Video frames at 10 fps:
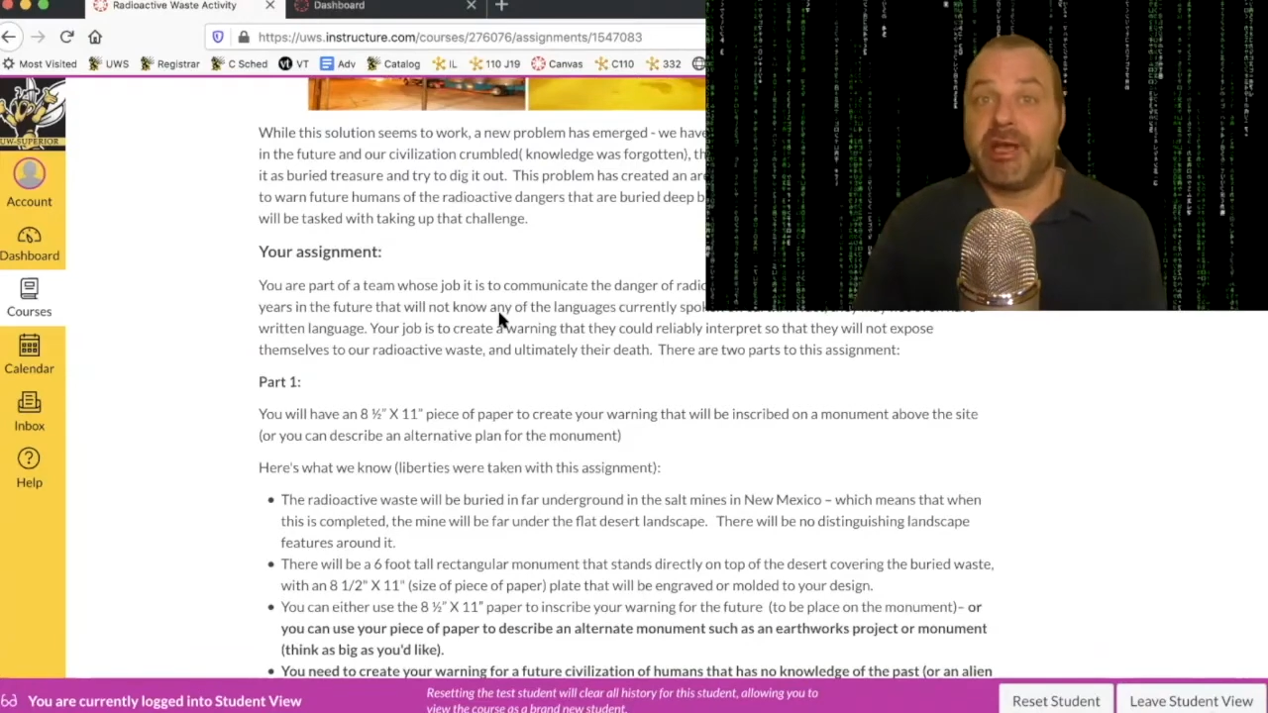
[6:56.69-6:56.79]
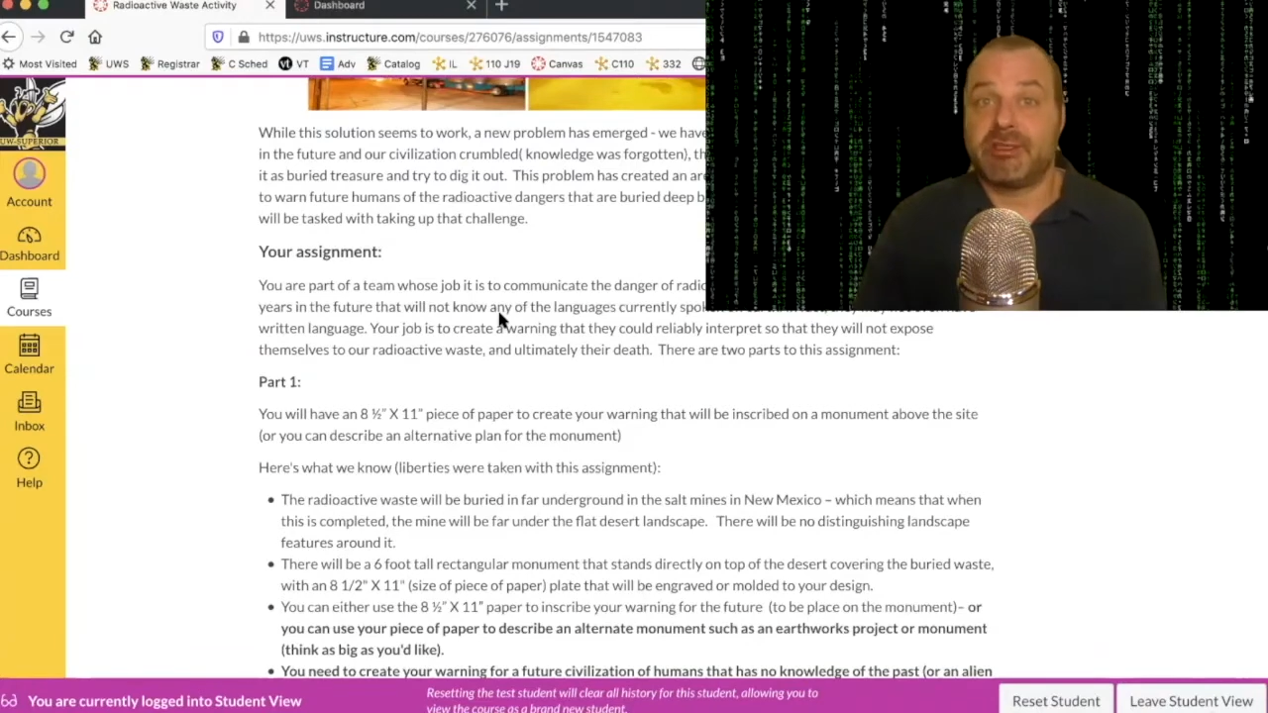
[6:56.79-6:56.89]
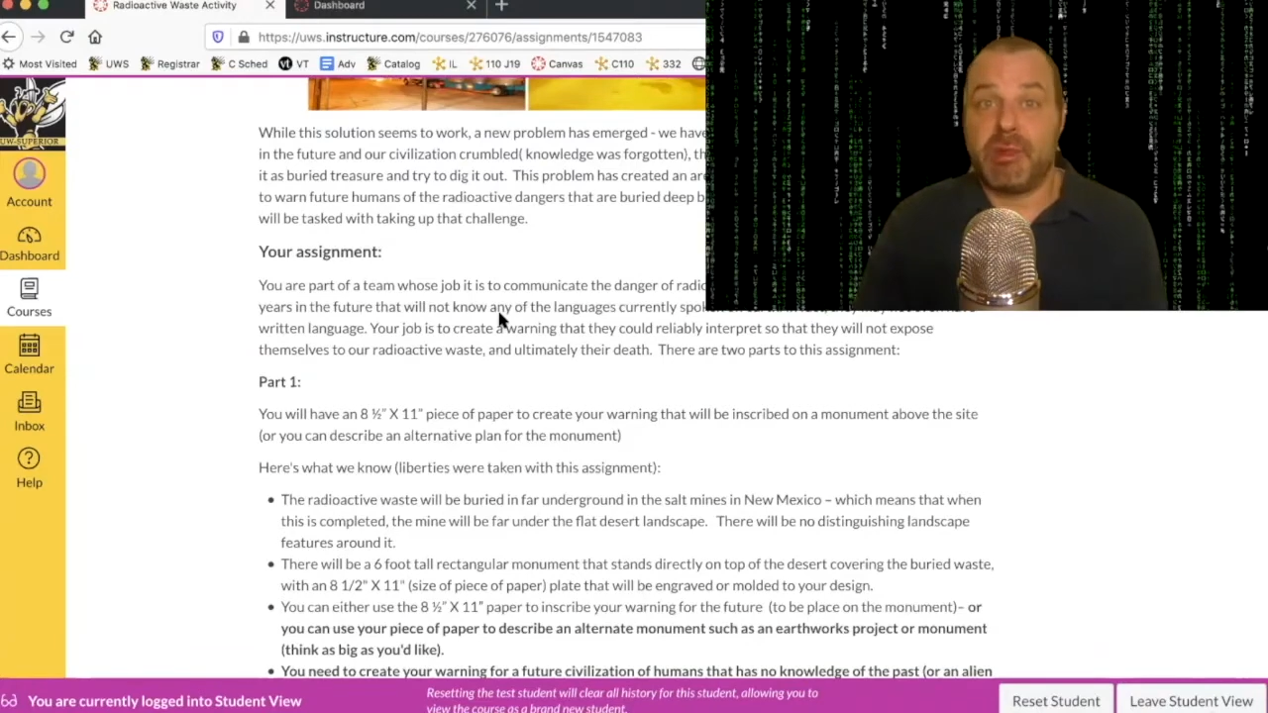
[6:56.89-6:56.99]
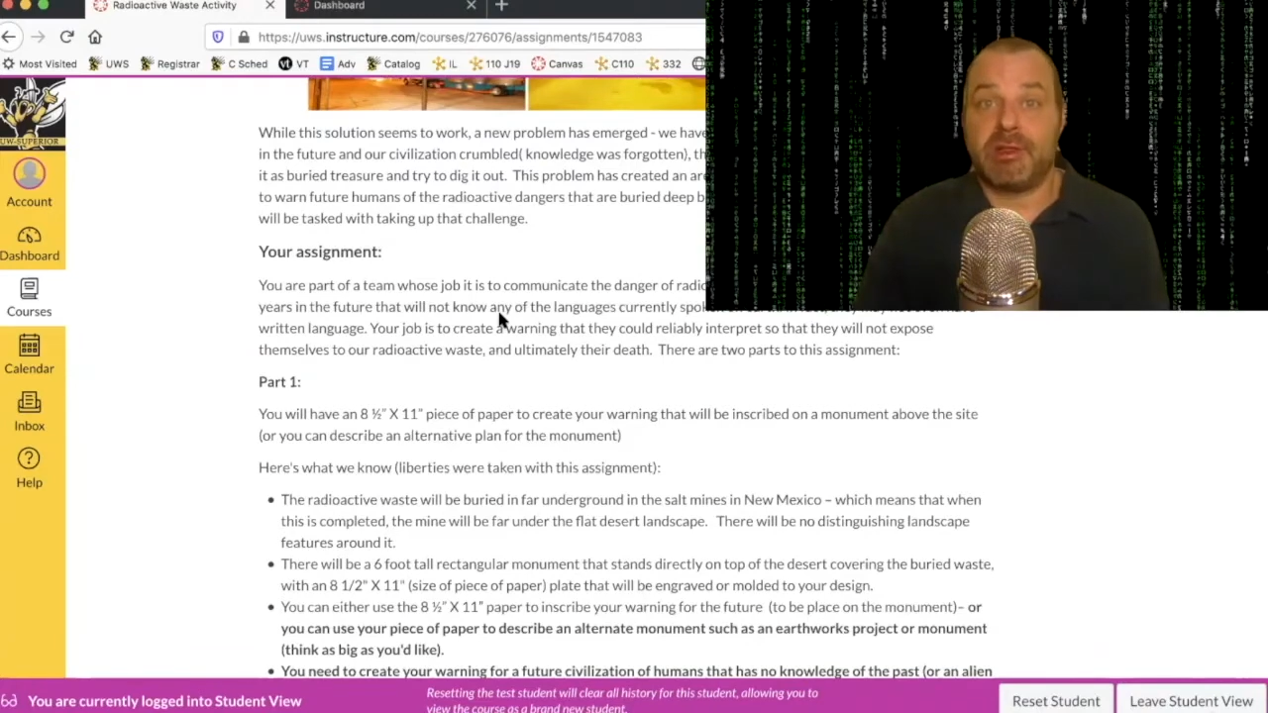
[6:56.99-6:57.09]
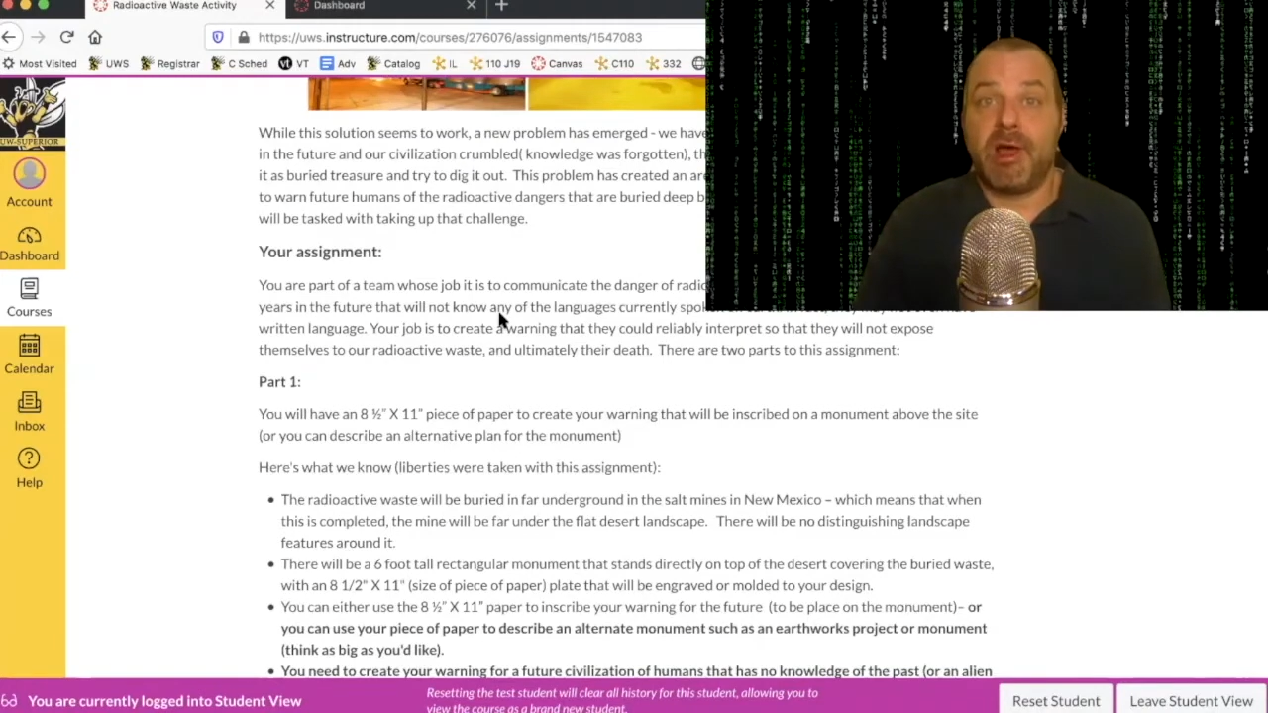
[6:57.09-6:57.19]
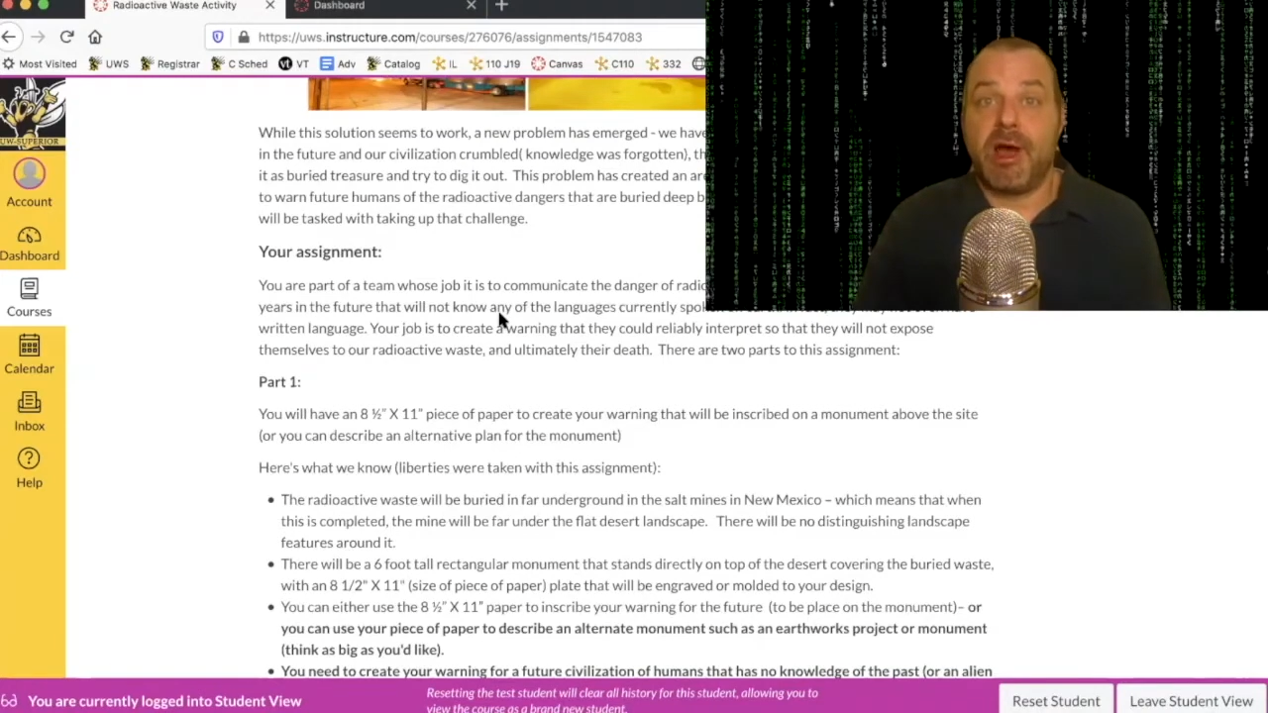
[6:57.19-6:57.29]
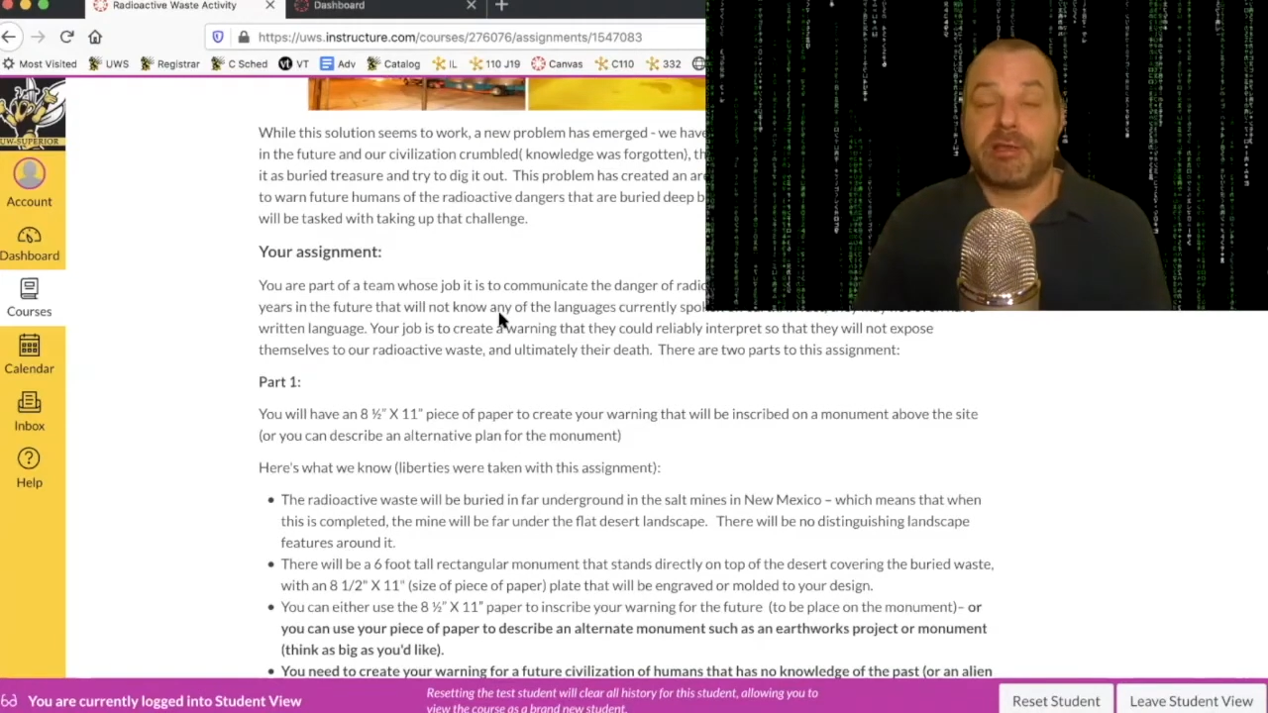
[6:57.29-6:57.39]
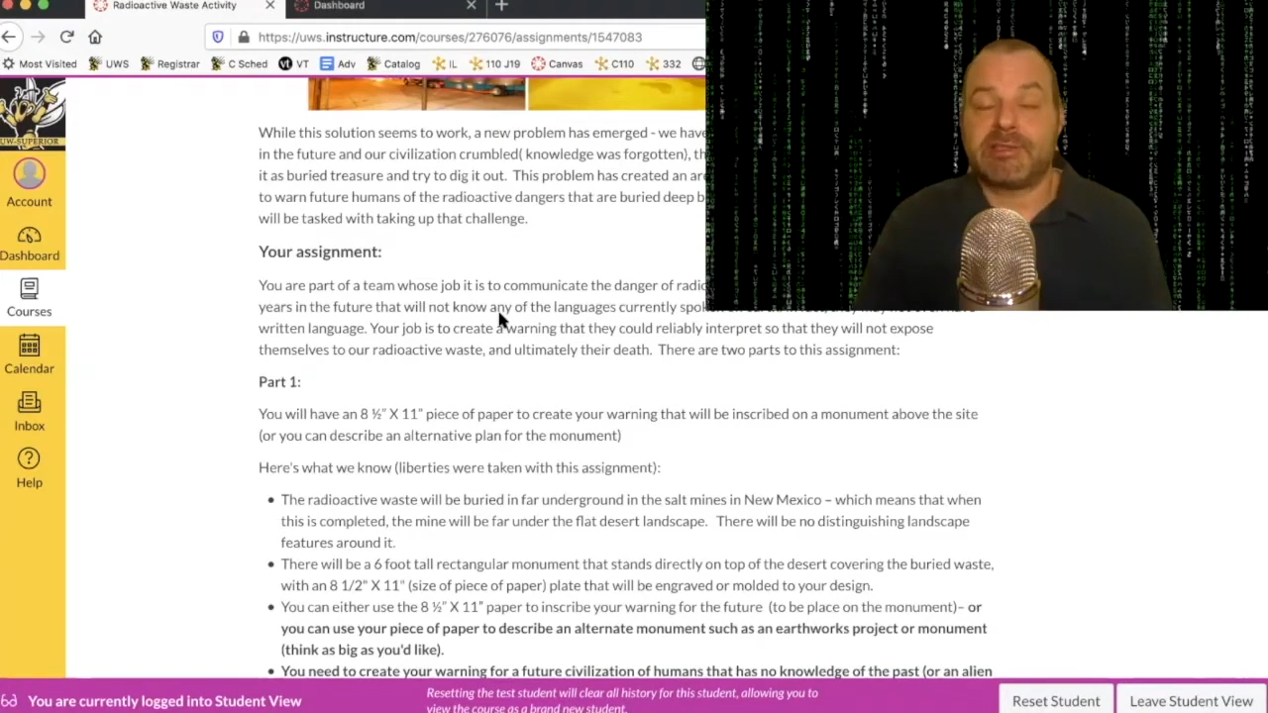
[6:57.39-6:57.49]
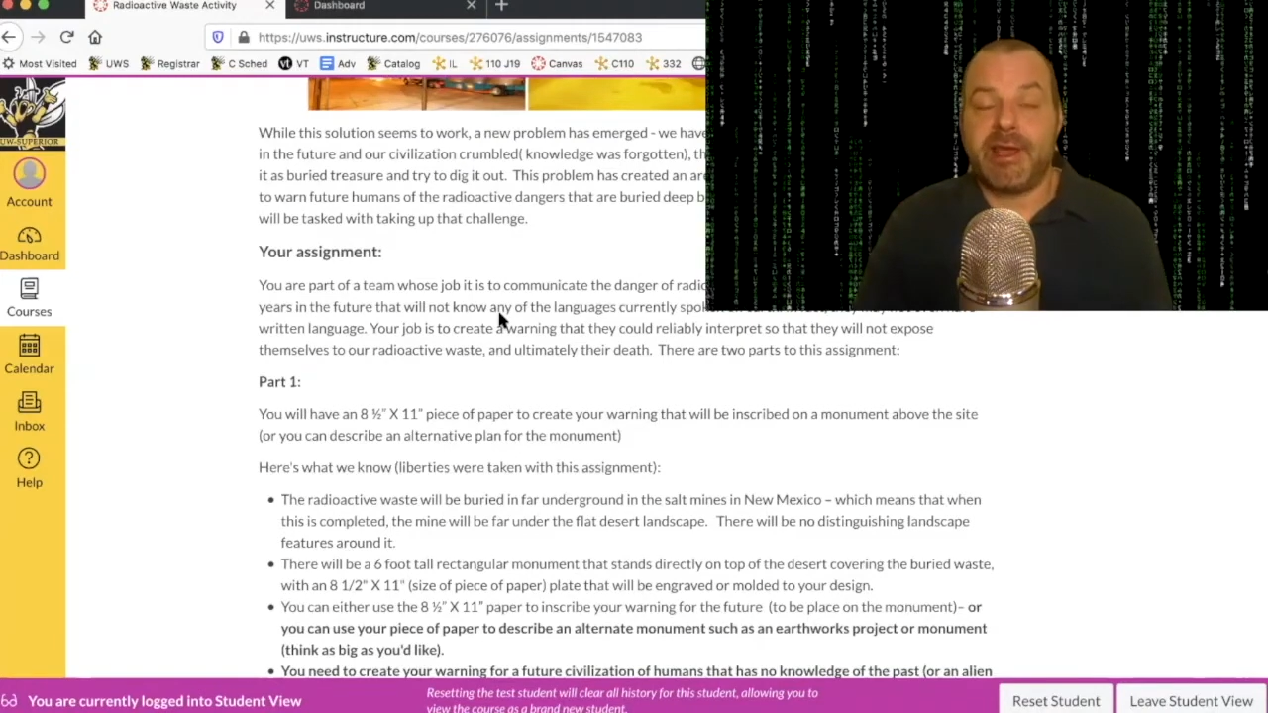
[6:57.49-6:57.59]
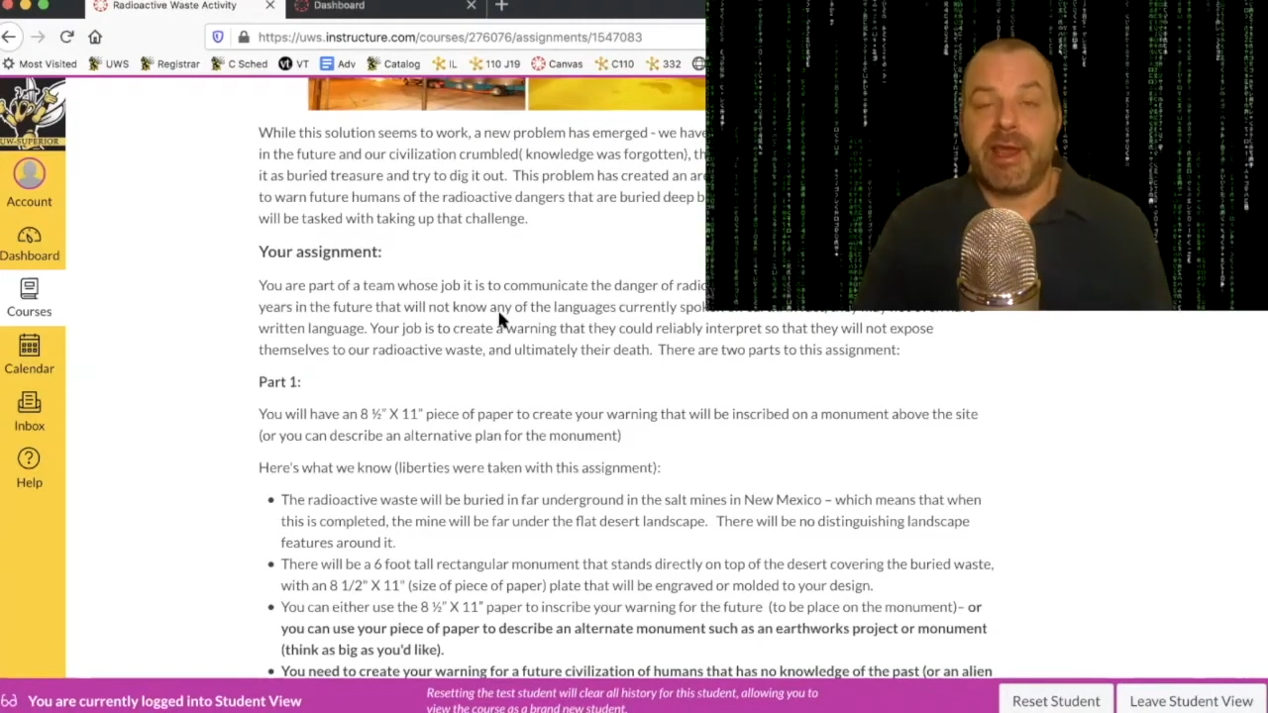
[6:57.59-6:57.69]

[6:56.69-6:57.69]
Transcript: has been lost.